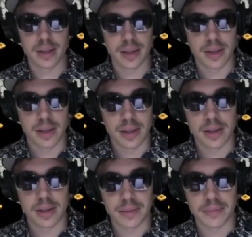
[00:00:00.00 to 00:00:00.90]

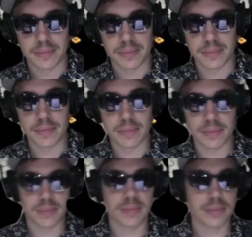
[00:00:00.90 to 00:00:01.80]

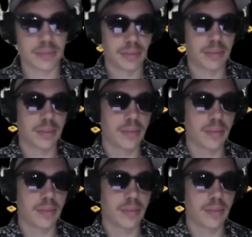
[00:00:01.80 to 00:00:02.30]
(not speaking)